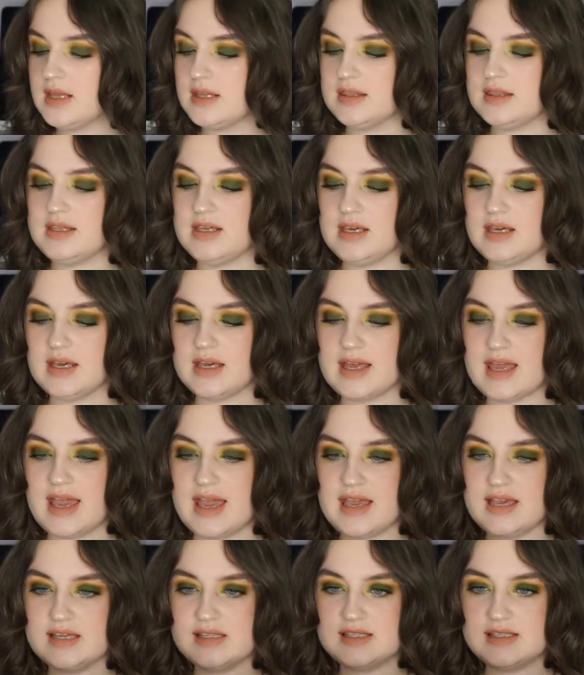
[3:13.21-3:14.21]
The
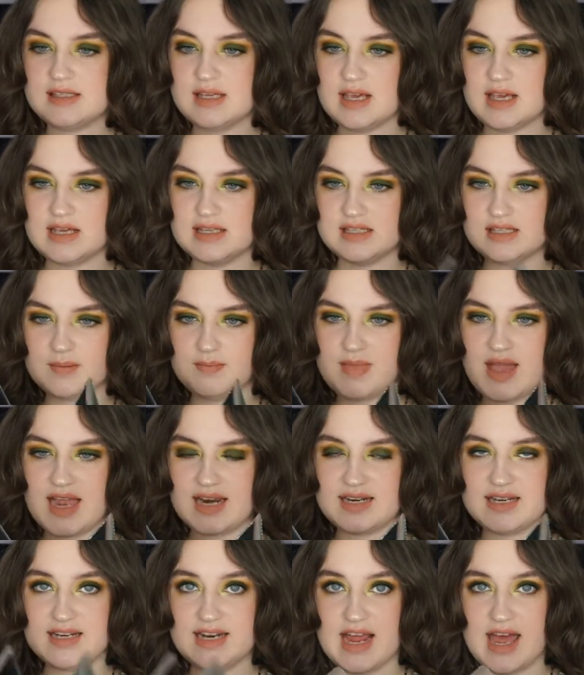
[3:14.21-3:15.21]
case is
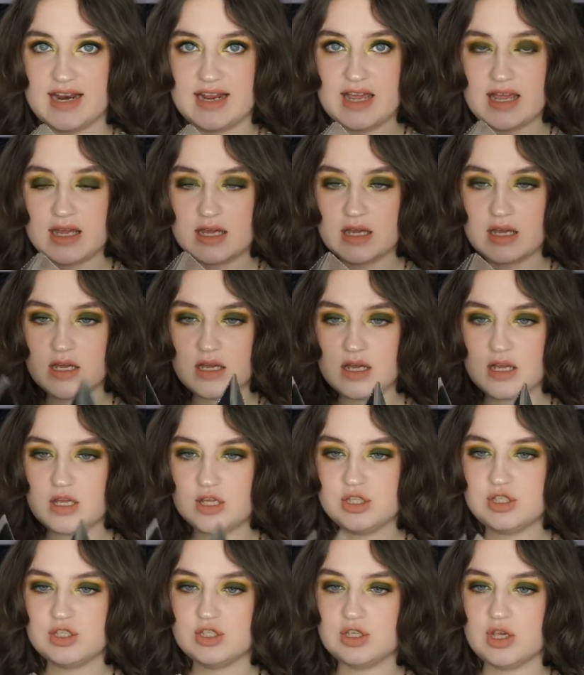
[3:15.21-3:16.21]
magnetic,
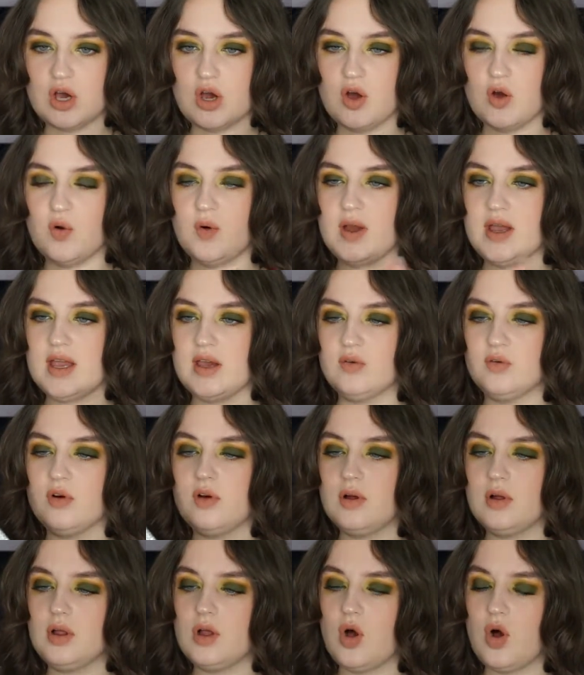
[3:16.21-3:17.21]
so it
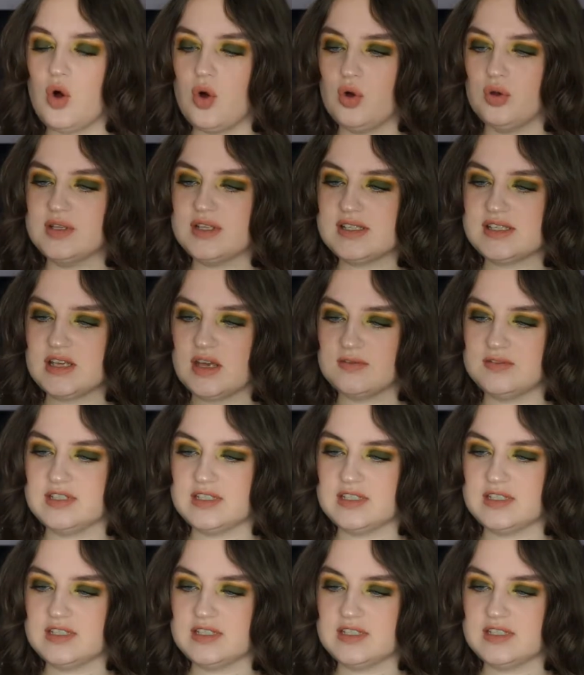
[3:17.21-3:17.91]
will hold itself